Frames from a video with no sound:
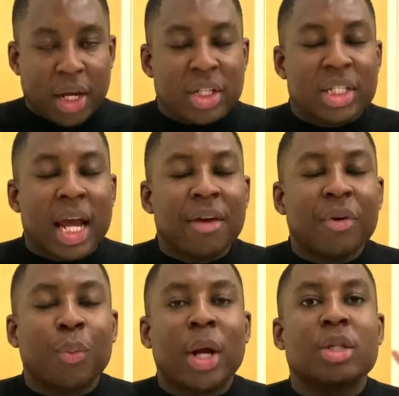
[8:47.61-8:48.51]
Because
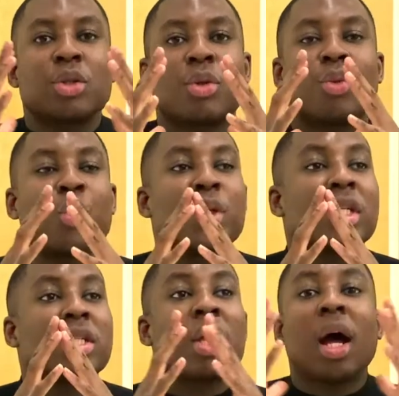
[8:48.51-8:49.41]
David went through
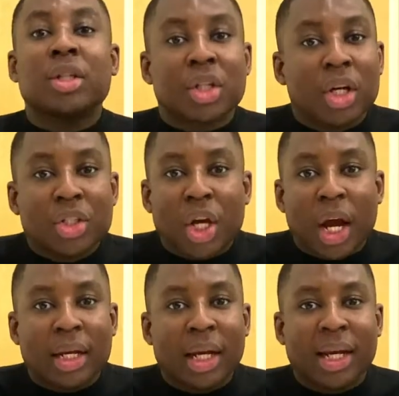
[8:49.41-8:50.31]
such a
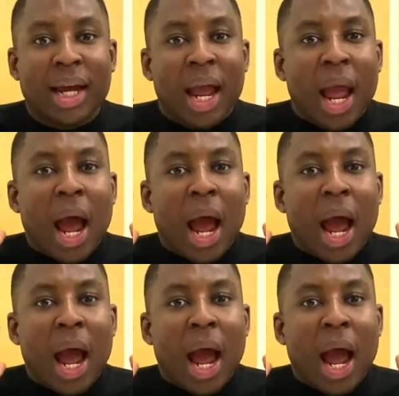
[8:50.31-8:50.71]
journey.